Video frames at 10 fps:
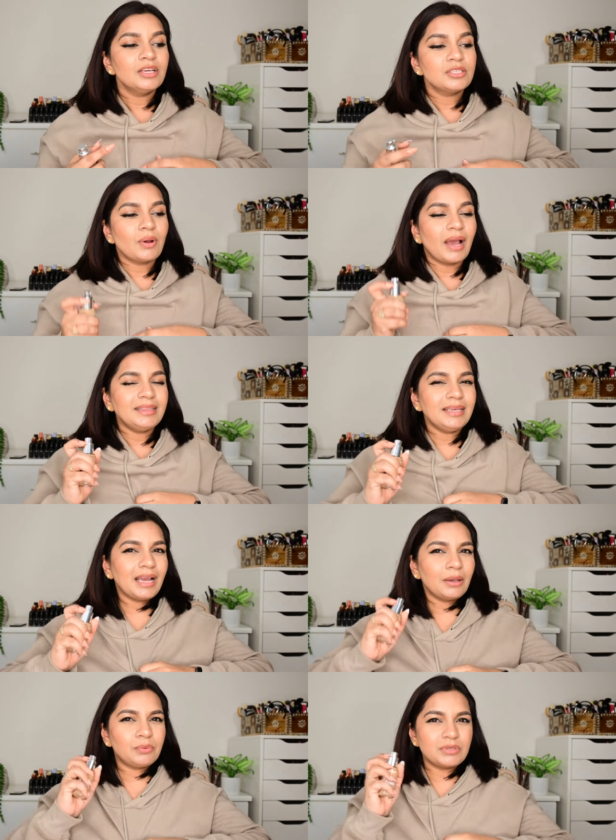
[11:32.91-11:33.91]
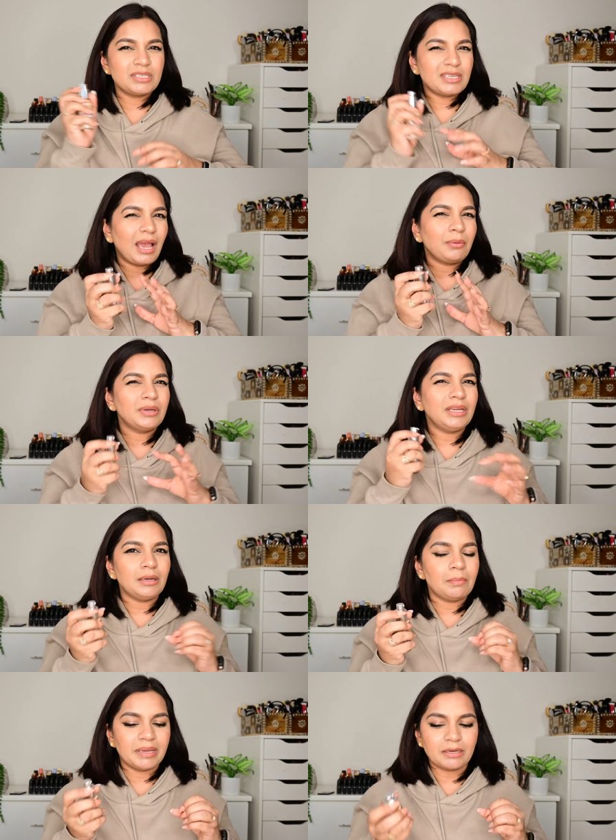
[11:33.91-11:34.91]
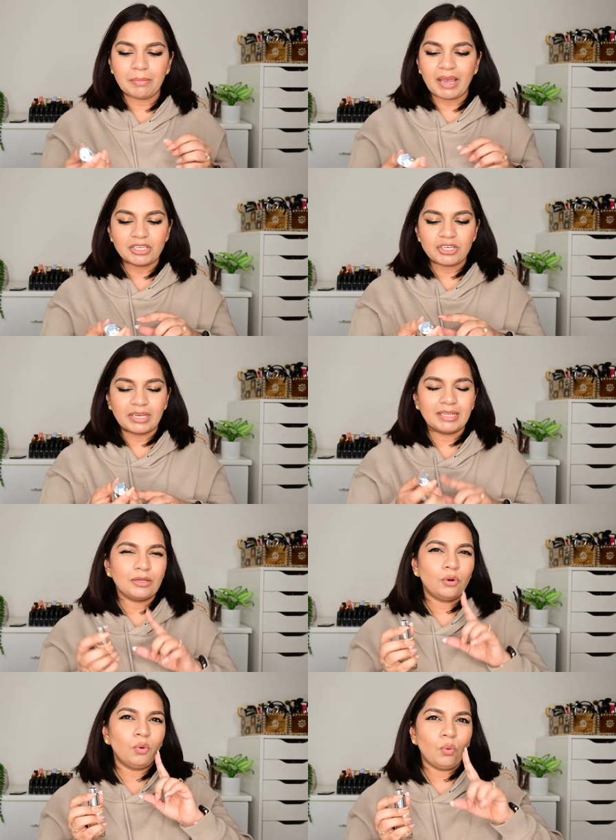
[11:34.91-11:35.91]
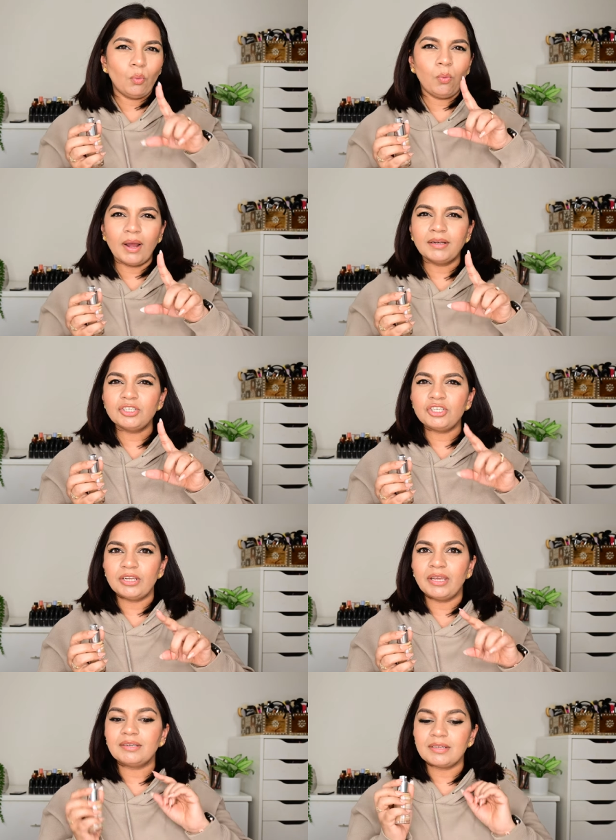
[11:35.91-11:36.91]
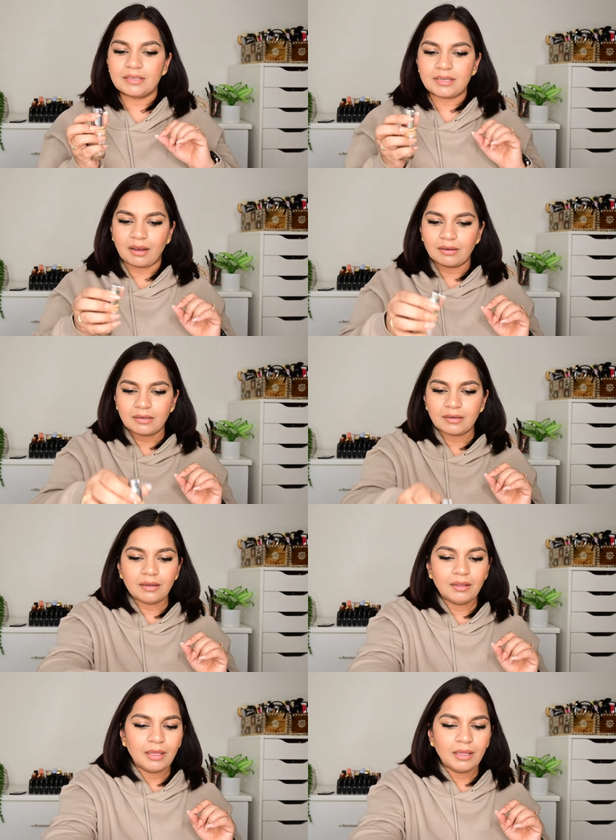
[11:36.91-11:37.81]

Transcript: So I think I would, I would need a better match. I can go one shade darker.